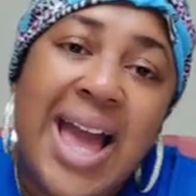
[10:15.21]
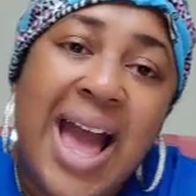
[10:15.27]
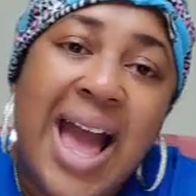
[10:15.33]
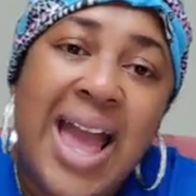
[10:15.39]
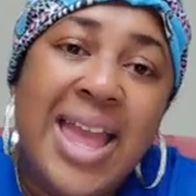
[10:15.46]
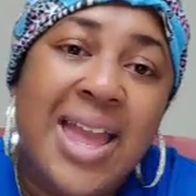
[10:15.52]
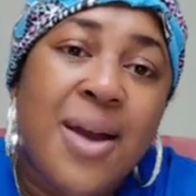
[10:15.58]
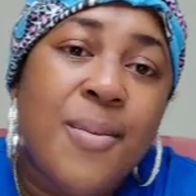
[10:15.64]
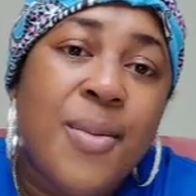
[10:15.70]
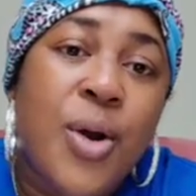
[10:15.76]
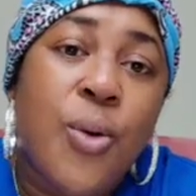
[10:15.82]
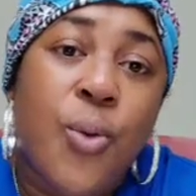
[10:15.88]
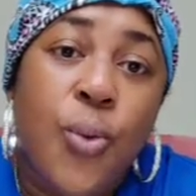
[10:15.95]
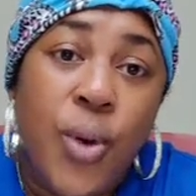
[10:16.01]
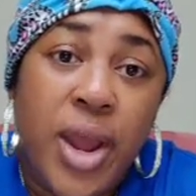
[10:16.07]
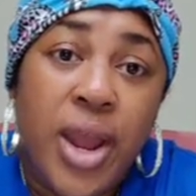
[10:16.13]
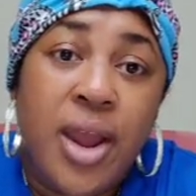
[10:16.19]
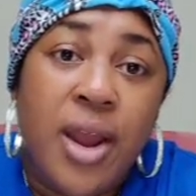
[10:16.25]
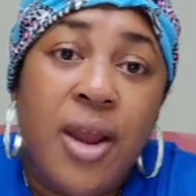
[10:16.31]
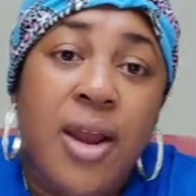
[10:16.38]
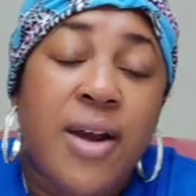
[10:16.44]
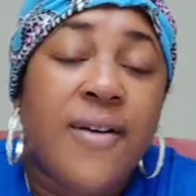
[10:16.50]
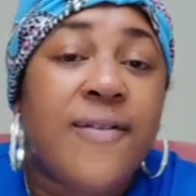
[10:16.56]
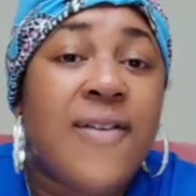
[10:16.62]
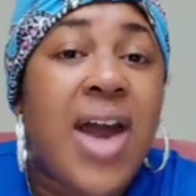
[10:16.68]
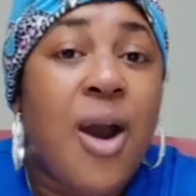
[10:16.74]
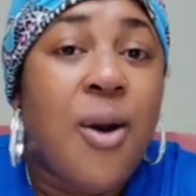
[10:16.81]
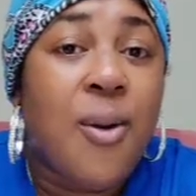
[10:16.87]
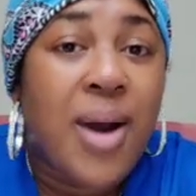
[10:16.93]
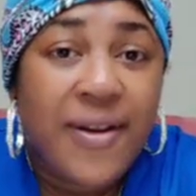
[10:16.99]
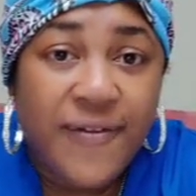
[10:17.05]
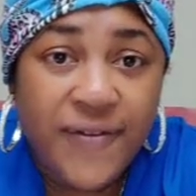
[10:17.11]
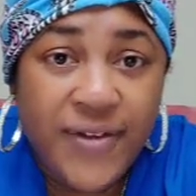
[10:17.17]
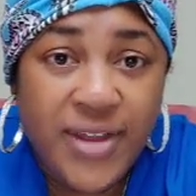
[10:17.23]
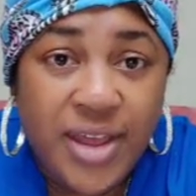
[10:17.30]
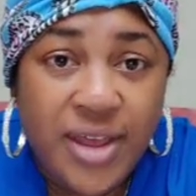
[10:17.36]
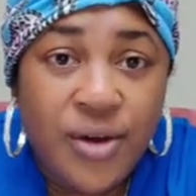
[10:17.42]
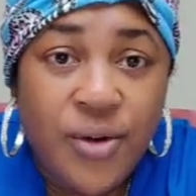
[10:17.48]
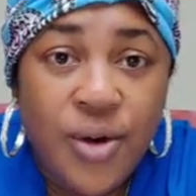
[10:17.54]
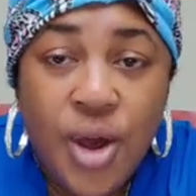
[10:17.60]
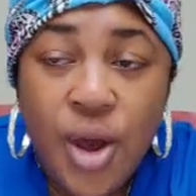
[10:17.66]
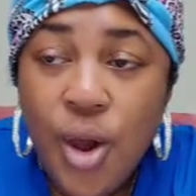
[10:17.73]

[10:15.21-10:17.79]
I am aware of how I feel,